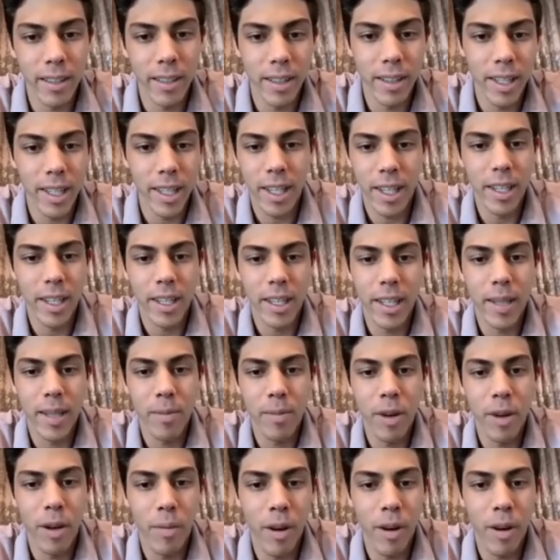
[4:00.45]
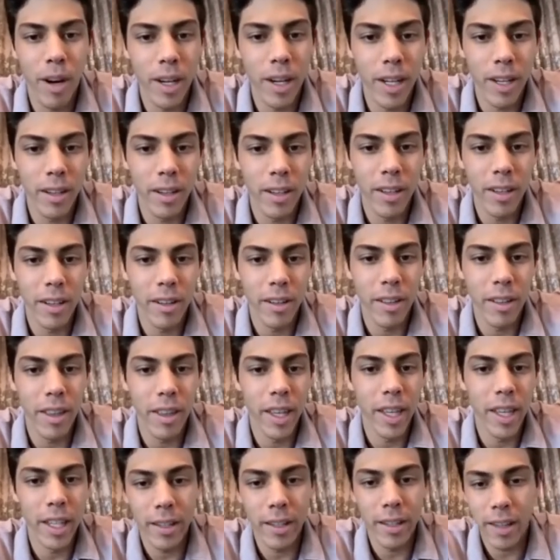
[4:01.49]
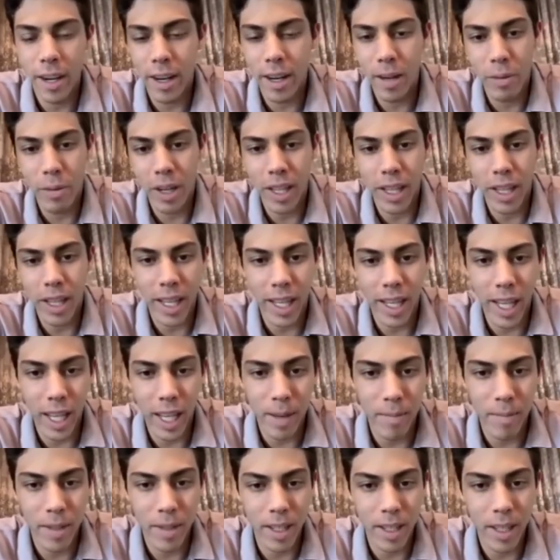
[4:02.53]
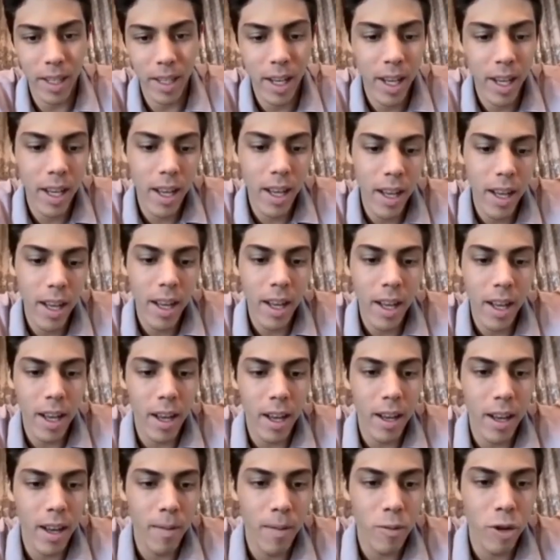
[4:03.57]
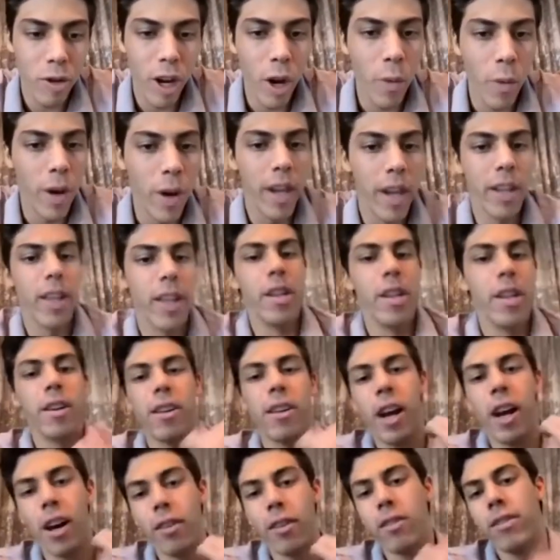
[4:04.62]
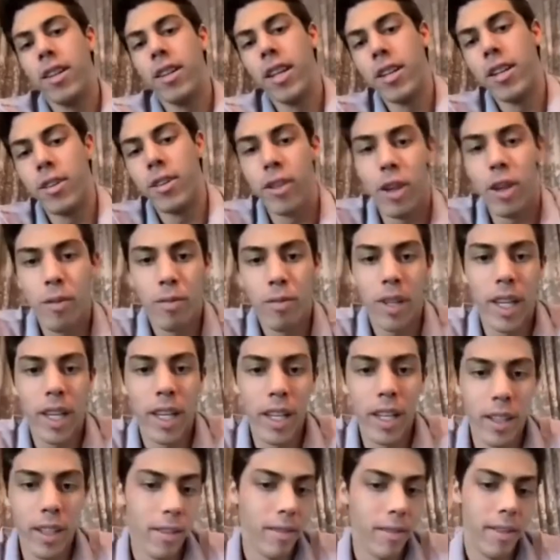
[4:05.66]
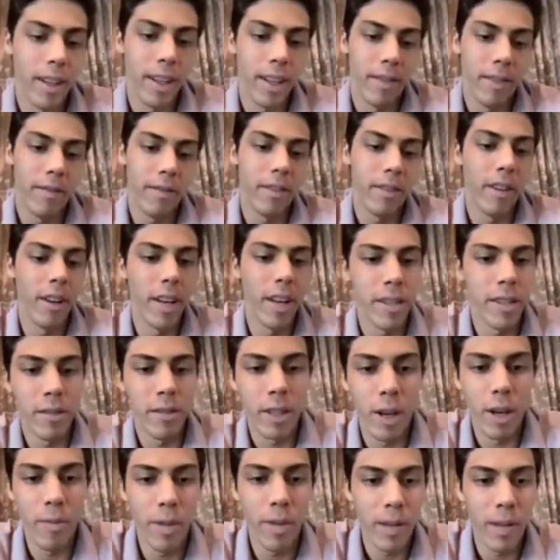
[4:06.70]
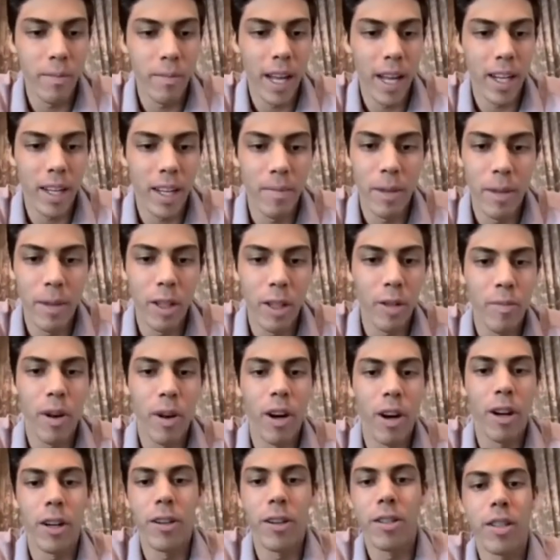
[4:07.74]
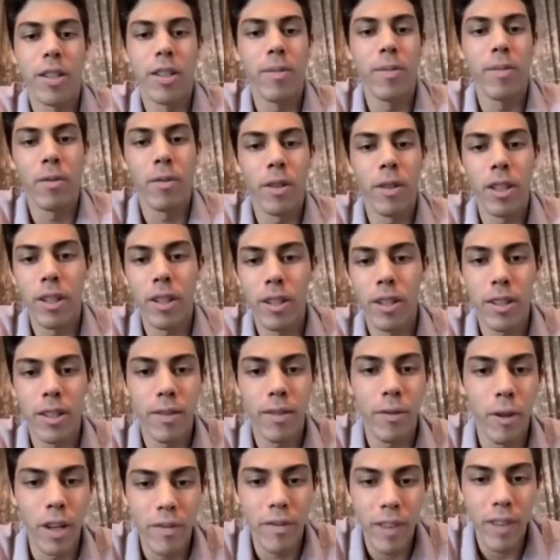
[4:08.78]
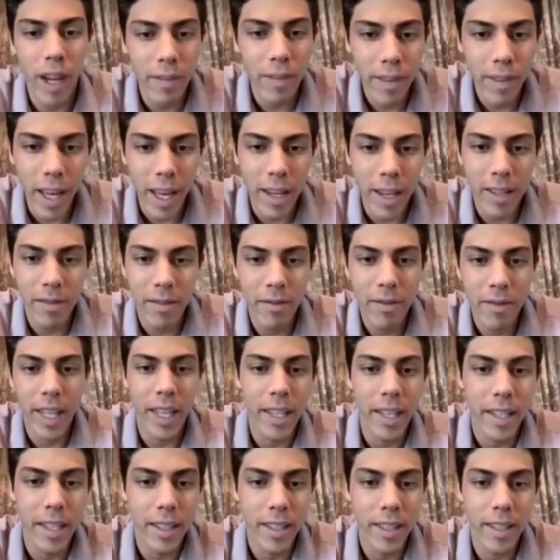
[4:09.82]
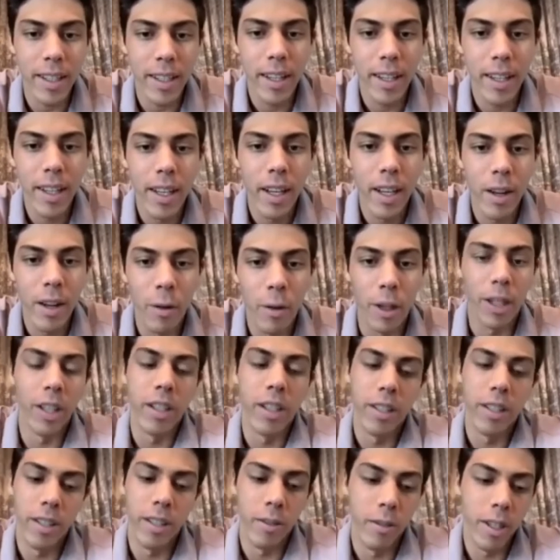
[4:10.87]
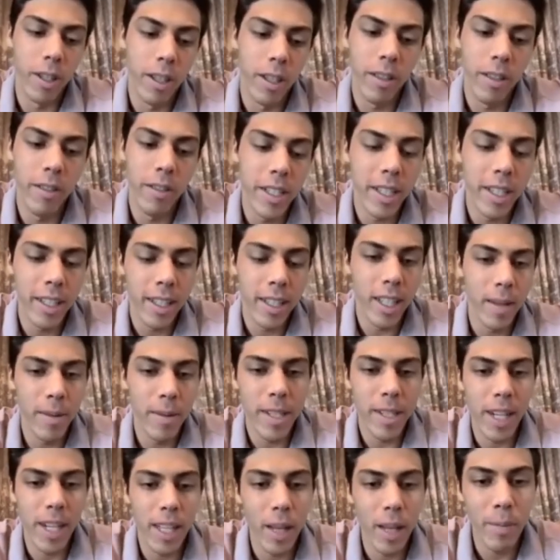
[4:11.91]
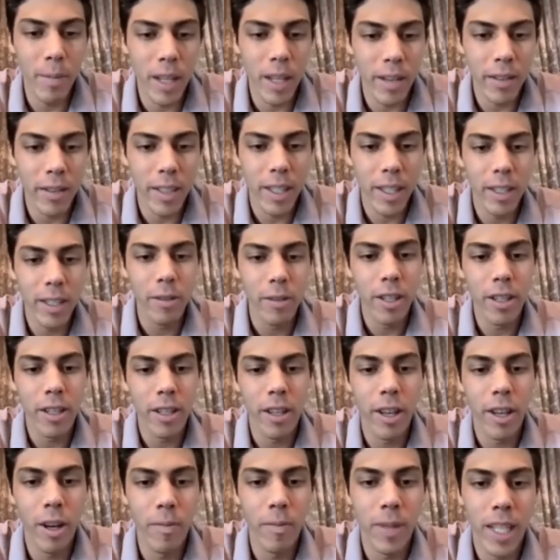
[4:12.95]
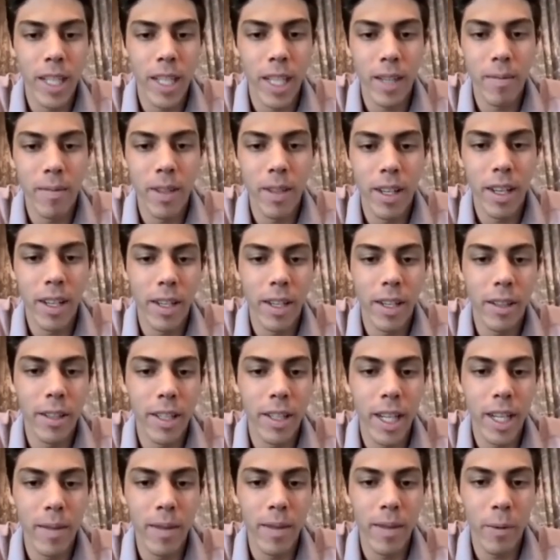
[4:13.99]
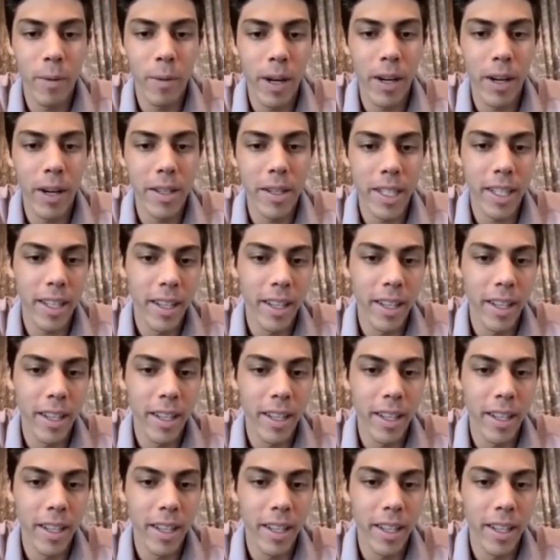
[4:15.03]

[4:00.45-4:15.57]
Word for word: just because it's a small part of your, your thing you're there to play the games and um, try and win, and you're out, and you go play and like for us, we go play back in Miller Park or something where there's 45,000 fans, and we're good. So when you're the visiting team, it's not that big of a deal. When you're the home team and, and you're the team that wears it